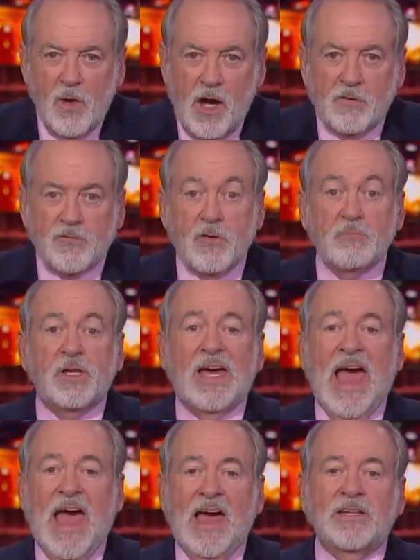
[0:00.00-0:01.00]
Well, from
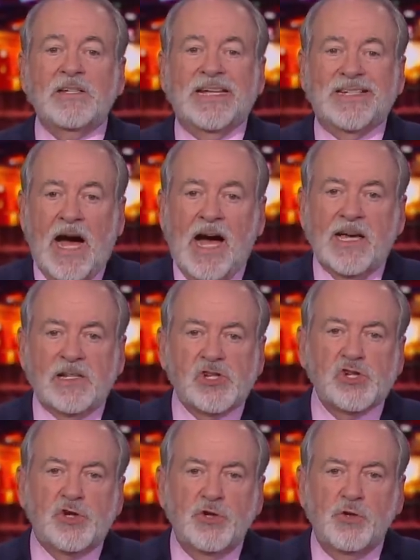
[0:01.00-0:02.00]
candy
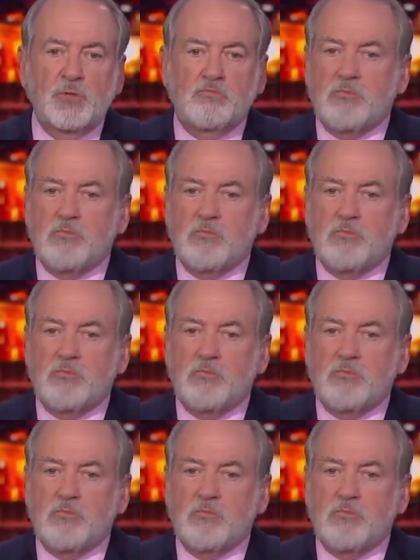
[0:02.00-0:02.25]
diets to